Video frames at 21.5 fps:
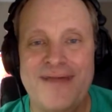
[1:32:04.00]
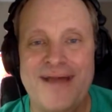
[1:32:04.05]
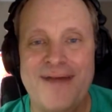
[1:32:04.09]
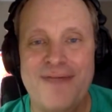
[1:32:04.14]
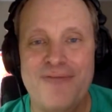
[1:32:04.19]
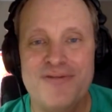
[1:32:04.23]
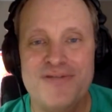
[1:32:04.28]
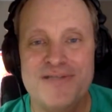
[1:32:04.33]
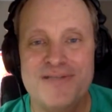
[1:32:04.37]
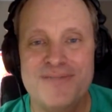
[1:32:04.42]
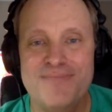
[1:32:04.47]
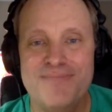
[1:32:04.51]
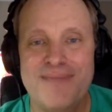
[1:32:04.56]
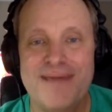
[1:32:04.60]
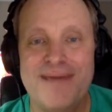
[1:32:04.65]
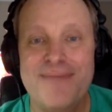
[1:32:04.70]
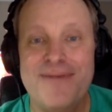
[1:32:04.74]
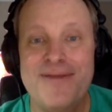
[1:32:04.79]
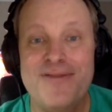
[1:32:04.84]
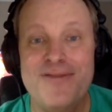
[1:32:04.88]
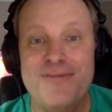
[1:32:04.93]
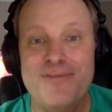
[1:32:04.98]
that was
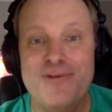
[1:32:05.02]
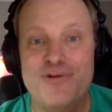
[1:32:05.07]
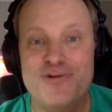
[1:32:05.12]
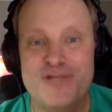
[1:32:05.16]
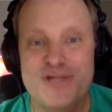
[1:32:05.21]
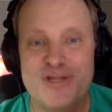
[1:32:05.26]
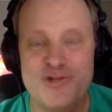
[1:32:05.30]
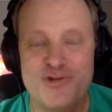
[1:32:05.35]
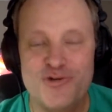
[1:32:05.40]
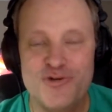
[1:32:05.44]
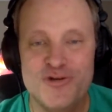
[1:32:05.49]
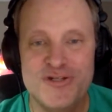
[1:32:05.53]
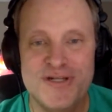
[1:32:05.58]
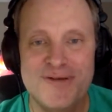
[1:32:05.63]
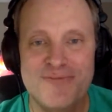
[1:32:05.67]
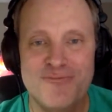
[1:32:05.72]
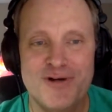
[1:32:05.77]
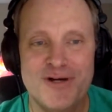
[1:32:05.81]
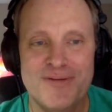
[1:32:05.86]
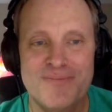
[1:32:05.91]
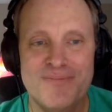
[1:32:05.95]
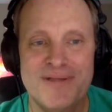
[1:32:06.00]
maybe the most
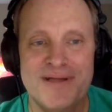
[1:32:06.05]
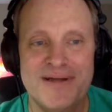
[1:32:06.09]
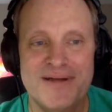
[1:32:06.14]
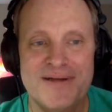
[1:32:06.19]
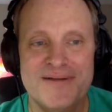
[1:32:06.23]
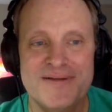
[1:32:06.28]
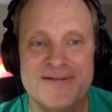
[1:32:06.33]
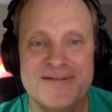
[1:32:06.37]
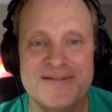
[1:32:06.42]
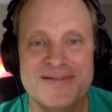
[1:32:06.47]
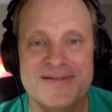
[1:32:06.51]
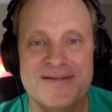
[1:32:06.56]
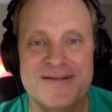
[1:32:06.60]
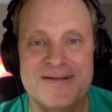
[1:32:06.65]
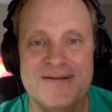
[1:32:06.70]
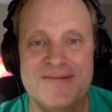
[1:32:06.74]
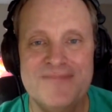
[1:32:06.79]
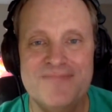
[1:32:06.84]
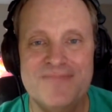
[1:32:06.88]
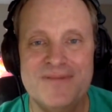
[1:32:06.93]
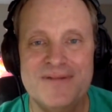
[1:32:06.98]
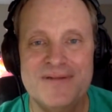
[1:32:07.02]
interesting one, because
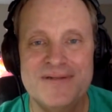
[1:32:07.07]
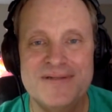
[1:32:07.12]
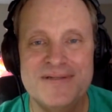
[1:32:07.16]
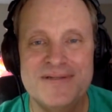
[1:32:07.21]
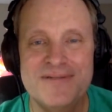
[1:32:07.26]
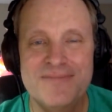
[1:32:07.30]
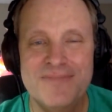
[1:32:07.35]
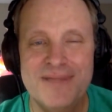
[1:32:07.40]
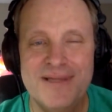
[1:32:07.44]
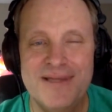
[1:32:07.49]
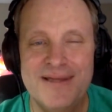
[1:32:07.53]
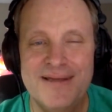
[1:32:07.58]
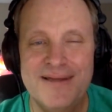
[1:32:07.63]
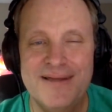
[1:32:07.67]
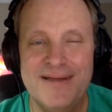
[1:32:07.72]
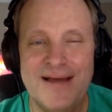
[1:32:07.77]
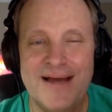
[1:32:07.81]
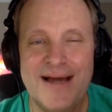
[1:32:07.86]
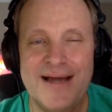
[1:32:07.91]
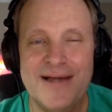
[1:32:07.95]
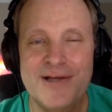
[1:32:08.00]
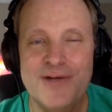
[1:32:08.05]
to
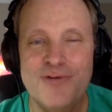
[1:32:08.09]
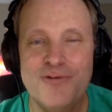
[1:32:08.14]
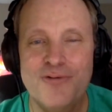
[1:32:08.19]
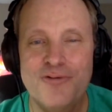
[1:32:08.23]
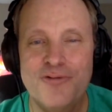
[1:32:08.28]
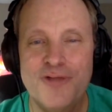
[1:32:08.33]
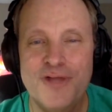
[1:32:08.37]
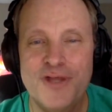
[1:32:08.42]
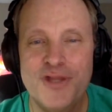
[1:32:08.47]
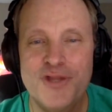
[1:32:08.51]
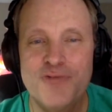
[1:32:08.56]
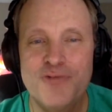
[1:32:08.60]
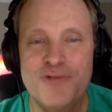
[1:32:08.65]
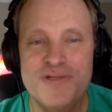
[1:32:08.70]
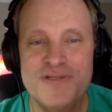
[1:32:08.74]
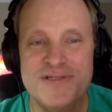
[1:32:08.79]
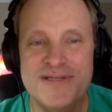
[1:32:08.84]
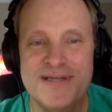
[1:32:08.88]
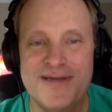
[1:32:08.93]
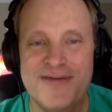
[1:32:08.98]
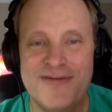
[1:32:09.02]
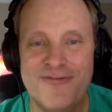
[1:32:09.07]
me, I don't think you would
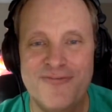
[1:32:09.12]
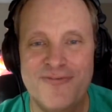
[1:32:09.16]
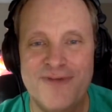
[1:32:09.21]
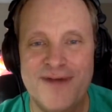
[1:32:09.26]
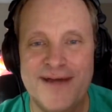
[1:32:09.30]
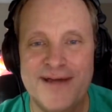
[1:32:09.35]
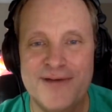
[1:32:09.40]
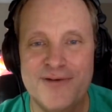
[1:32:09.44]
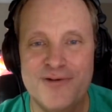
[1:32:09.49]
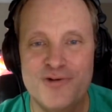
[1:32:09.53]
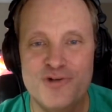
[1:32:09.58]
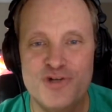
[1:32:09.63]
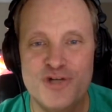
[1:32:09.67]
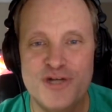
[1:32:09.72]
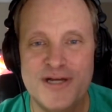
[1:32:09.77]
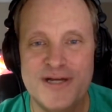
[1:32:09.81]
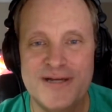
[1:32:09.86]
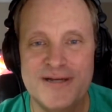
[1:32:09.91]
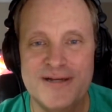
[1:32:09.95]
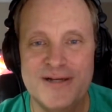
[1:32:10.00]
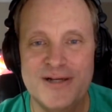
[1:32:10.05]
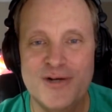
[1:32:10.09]
see a fighter
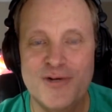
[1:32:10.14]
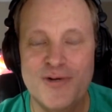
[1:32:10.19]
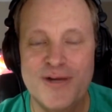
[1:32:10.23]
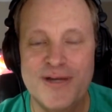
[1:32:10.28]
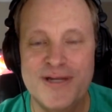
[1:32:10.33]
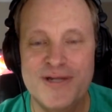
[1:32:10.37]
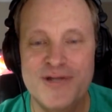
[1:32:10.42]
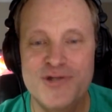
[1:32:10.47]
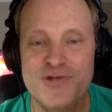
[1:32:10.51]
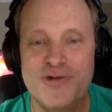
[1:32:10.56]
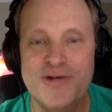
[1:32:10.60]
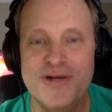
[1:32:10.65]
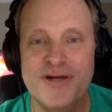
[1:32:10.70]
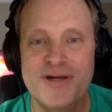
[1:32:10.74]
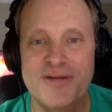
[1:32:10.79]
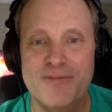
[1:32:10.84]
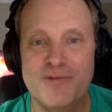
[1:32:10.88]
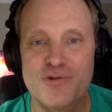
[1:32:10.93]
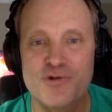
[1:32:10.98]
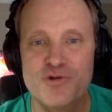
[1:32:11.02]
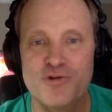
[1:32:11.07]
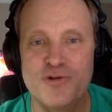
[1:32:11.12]
jet going into a
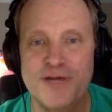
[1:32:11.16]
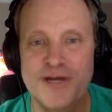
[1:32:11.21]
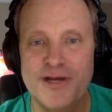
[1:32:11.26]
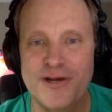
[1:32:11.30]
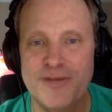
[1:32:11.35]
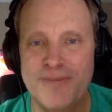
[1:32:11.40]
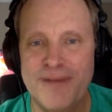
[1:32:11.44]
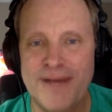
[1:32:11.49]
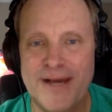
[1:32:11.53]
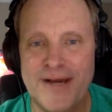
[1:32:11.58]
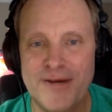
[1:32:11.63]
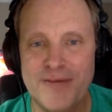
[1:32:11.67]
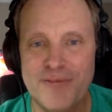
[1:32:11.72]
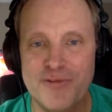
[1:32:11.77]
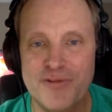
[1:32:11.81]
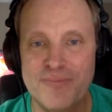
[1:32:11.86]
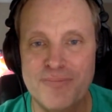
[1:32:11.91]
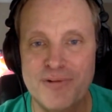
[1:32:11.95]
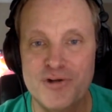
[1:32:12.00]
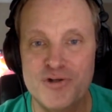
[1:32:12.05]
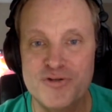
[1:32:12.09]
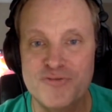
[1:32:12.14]
commercial air pattern
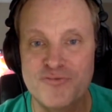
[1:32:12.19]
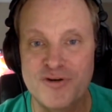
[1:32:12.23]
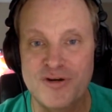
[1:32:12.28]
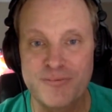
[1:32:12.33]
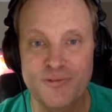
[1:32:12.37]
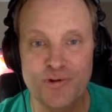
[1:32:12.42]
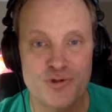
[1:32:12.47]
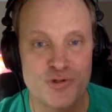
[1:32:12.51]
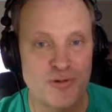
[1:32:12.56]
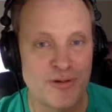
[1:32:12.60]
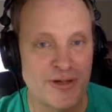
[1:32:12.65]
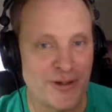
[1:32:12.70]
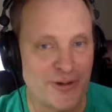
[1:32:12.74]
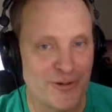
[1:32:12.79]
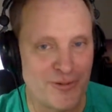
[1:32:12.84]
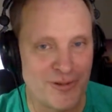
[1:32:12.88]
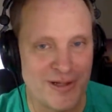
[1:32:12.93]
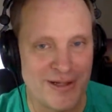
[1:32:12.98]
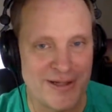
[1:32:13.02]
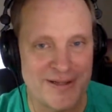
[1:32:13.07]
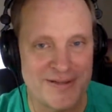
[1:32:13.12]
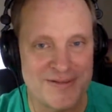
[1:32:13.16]
with a bunch of commercial
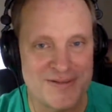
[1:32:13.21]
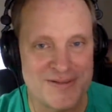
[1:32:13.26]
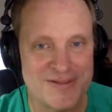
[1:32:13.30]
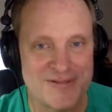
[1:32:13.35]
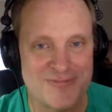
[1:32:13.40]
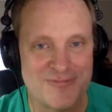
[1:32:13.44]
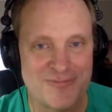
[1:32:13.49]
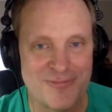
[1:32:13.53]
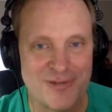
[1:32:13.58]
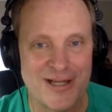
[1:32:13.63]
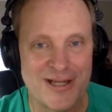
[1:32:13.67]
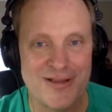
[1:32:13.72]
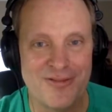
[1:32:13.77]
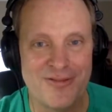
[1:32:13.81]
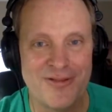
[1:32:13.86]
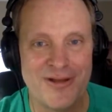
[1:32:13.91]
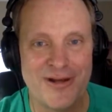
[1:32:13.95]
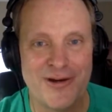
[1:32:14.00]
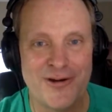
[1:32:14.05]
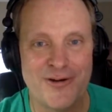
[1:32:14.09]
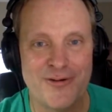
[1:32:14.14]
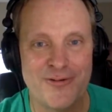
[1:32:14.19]
airlines right
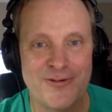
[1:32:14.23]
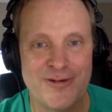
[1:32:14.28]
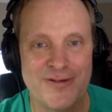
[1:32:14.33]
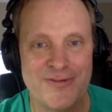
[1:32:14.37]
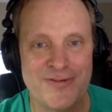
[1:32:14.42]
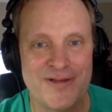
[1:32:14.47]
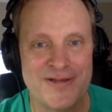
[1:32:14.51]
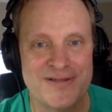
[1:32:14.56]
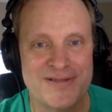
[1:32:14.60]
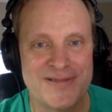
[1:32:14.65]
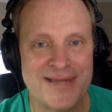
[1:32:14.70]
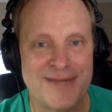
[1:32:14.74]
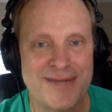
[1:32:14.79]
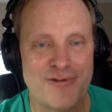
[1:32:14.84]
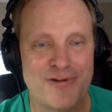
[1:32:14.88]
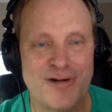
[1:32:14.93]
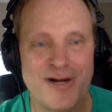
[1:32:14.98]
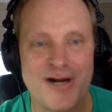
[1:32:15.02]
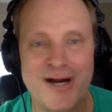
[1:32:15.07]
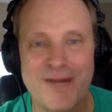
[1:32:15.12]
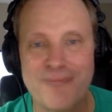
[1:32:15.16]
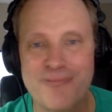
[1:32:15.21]
there unless they were
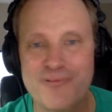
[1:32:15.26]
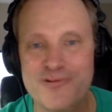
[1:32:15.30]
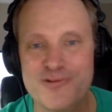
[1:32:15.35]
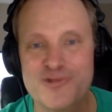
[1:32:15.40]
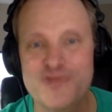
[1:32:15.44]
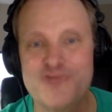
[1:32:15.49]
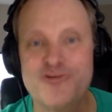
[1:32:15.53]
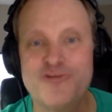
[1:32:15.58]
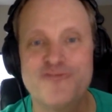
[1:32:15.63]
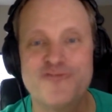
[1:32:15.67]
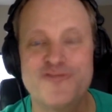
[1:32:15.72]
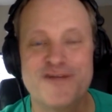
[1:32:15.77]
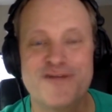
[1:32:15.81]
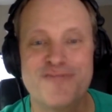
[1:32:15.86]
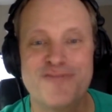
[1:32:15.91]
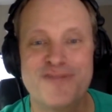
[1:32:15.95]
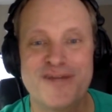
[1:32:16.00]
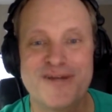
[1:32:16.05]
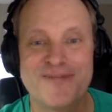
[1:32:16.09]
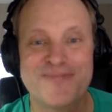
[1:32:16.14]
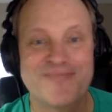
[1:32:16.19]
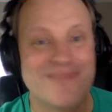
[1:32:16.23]
in hot pursuit of
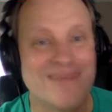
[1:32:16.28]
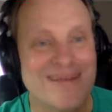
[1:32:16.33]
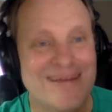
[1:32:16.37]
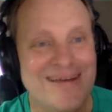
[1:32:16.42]
something.